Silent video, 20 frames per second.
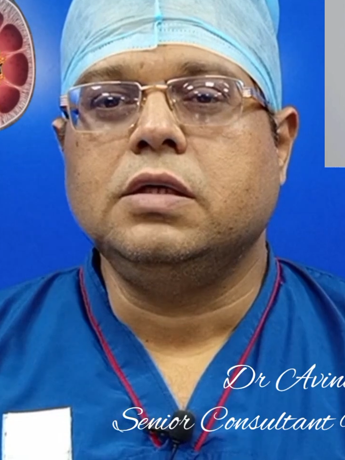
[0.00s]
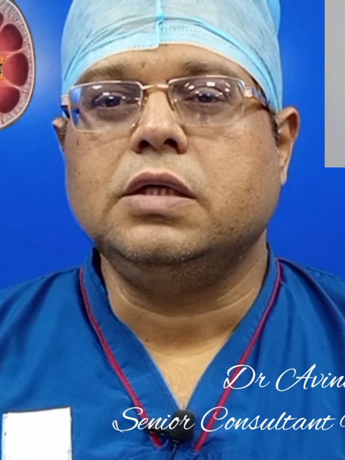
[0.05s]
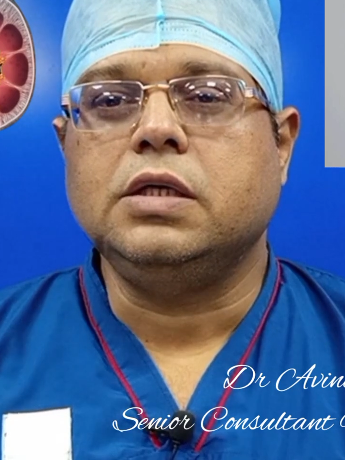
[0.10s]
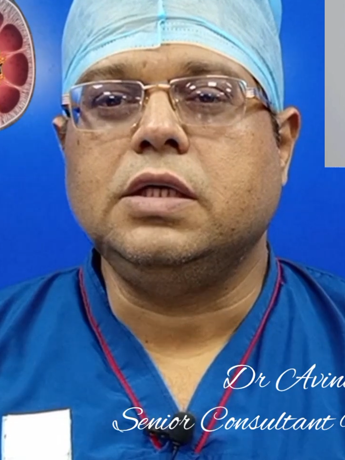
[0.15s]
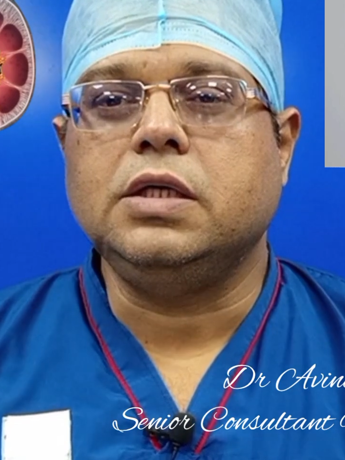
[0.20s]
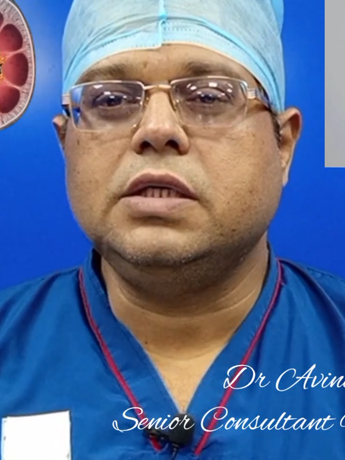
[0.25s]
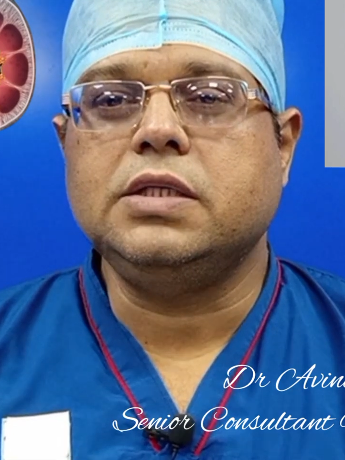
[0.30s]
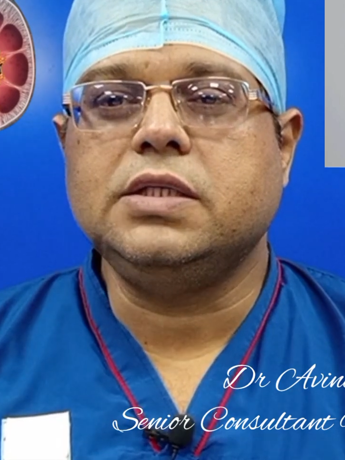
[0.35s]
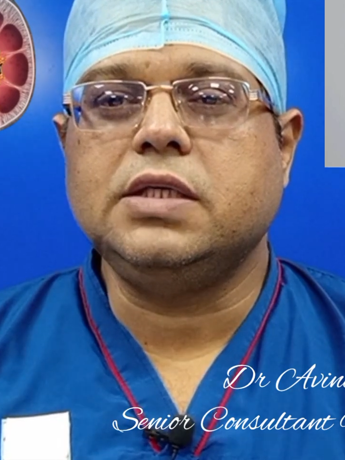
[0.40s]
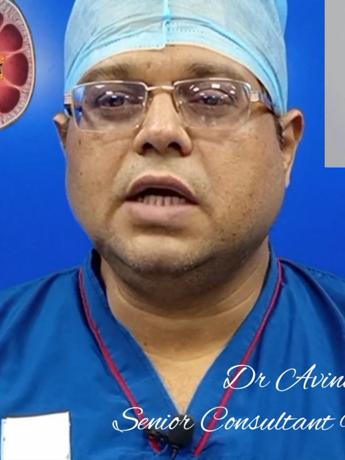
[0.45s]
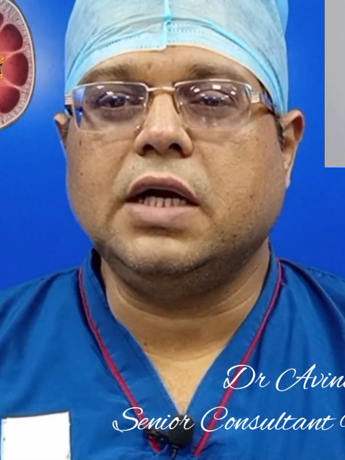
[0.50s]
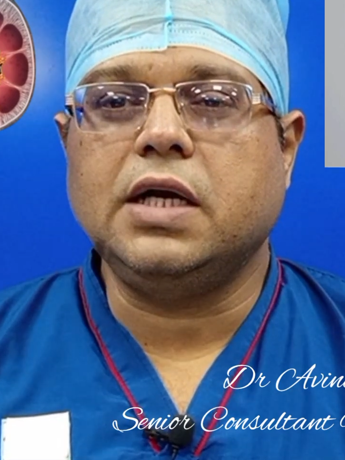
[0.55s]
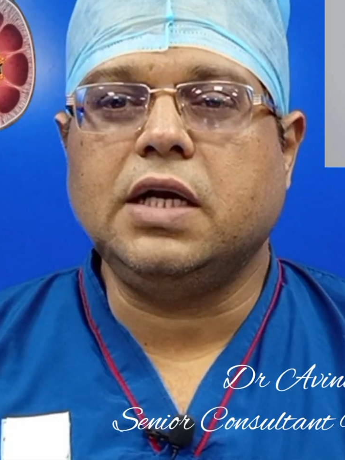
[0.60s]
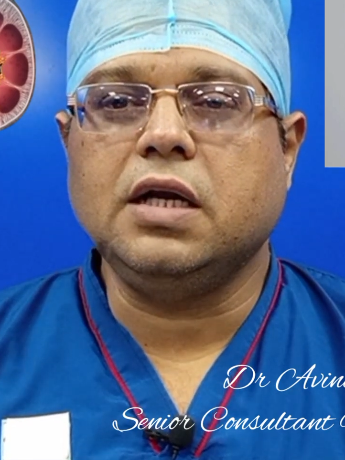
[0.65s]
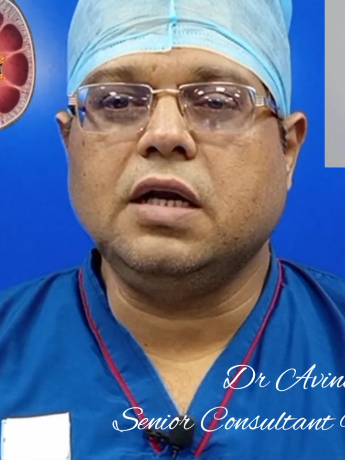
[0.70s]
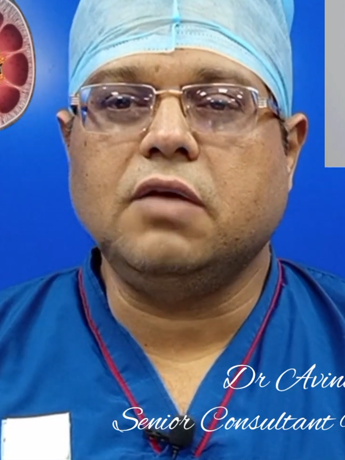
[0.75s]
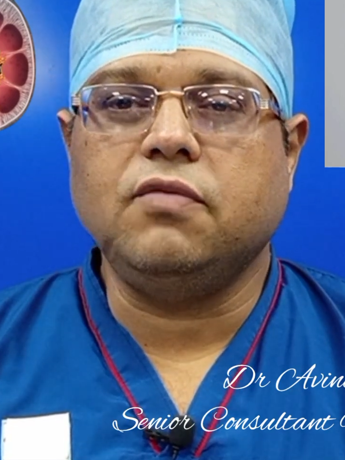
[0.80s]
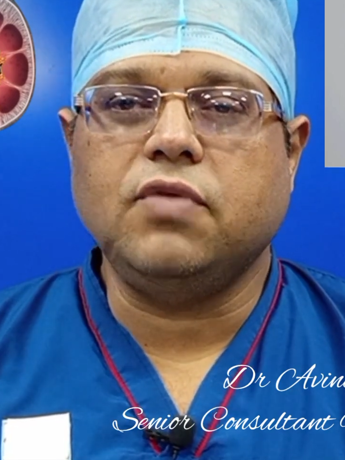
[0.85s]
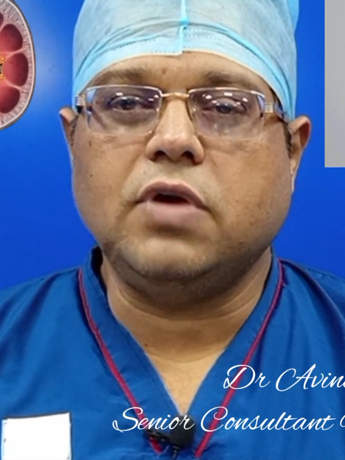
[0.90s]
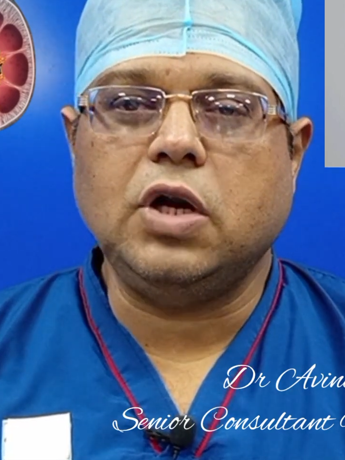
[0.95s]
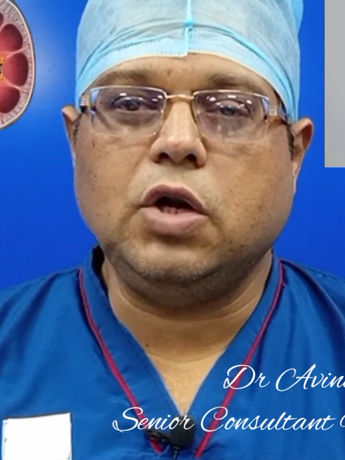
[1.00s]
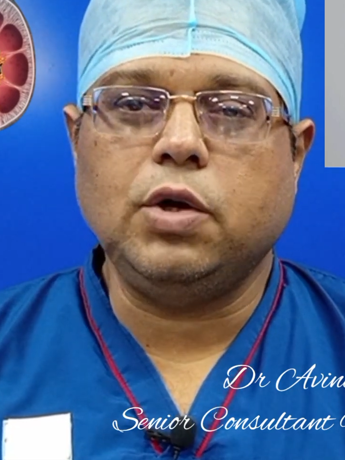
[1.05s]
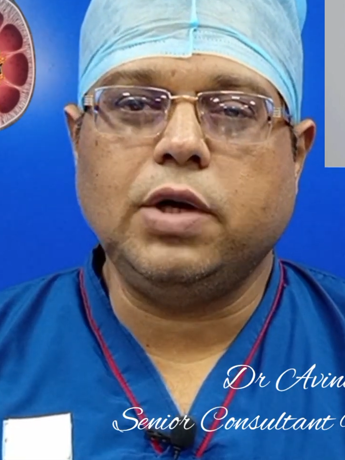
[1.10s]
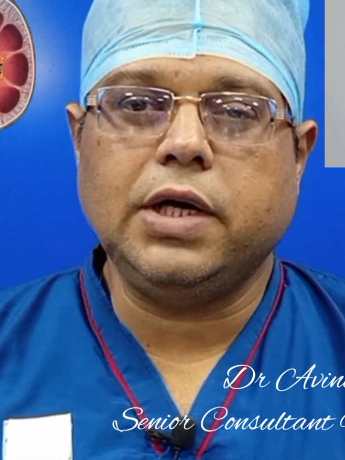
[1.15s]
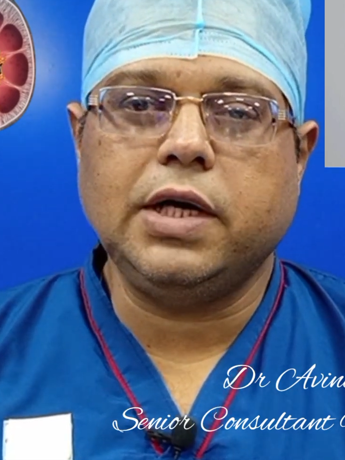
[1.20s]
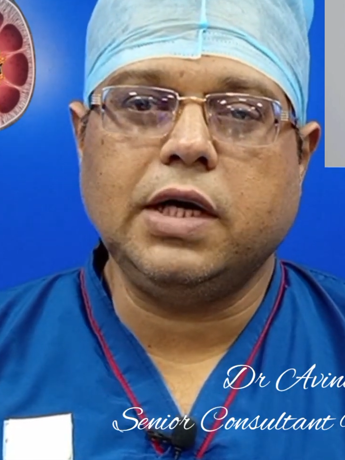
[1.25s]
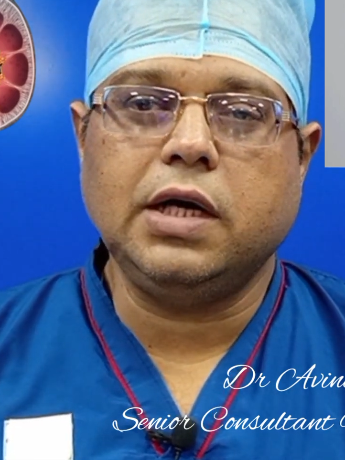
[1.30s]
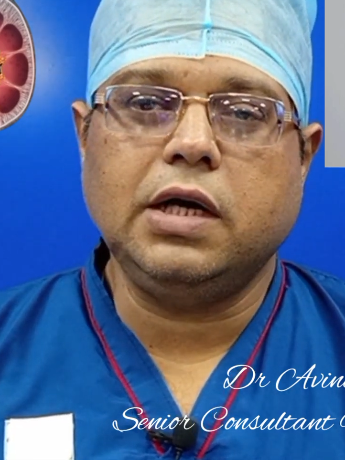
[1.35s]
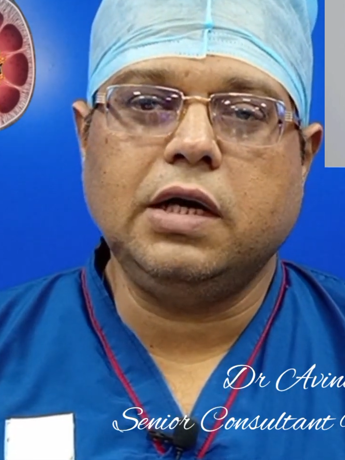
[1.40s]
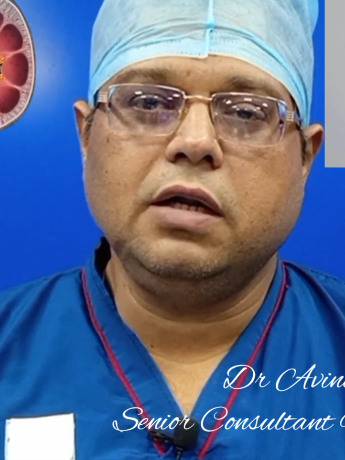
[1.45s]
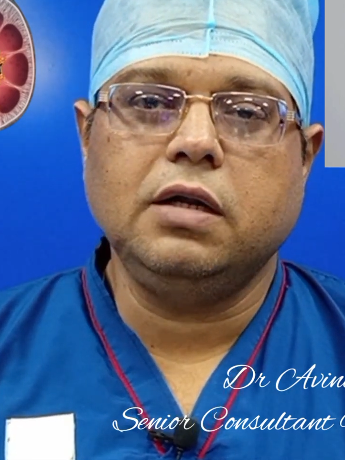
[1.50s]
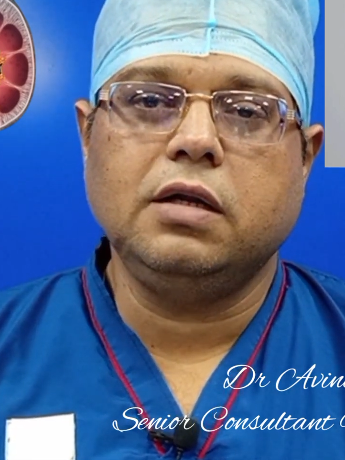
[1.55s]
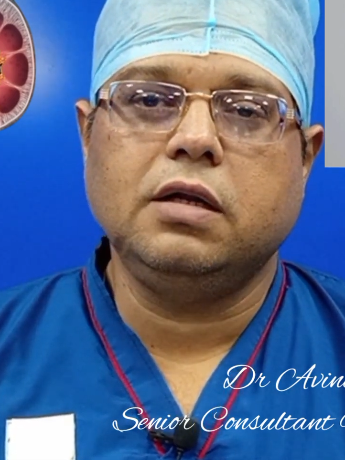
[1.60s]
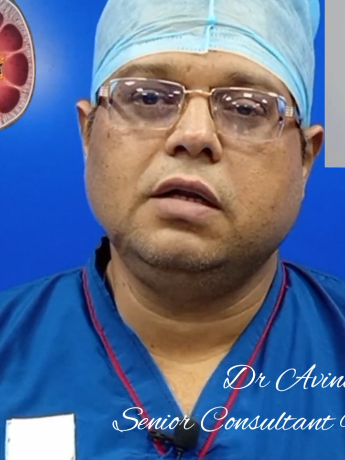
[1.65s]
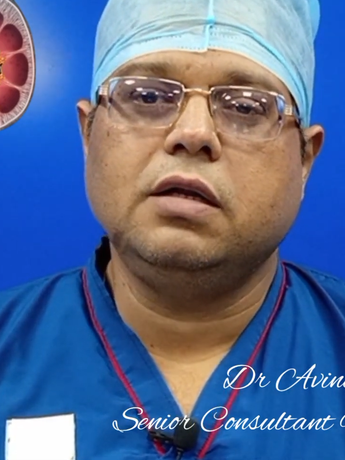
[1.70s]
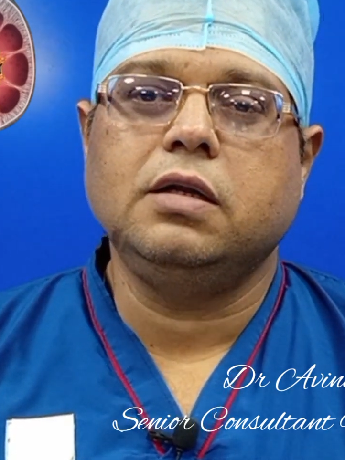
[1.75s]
He is getting evaluated.